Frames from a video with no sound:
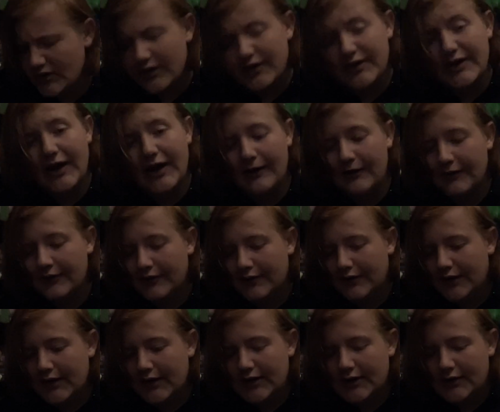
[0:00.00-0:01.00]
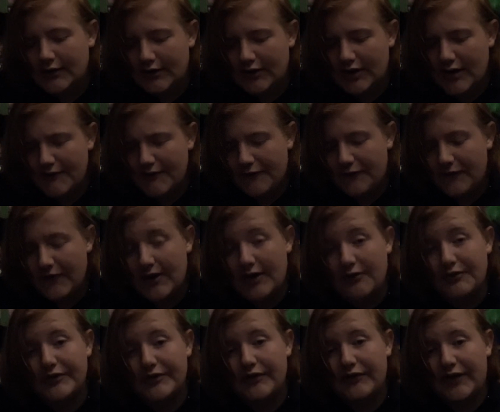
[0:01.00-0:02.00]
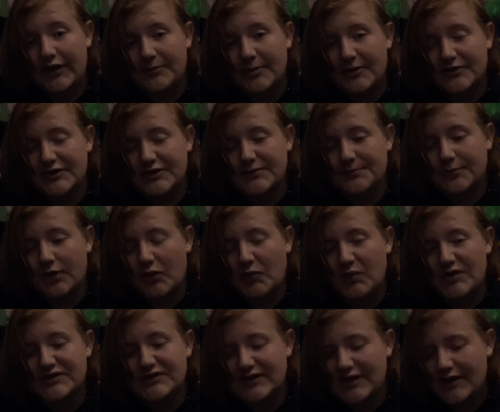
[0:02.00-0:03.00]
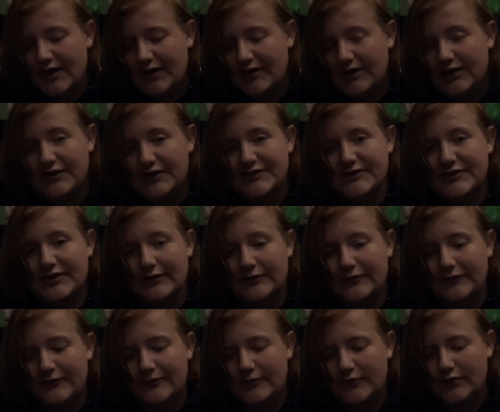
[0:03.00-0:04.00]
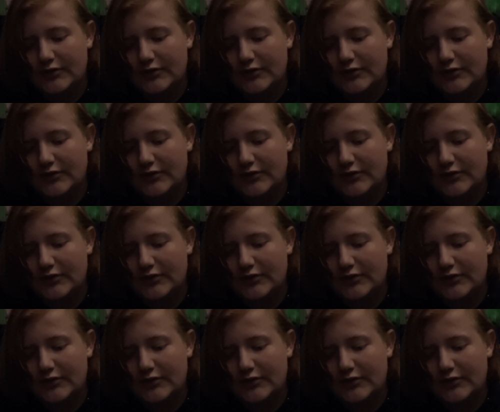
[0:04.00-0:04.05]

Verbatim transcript: Yeah, another thing I really liked about this book was the ending stuff.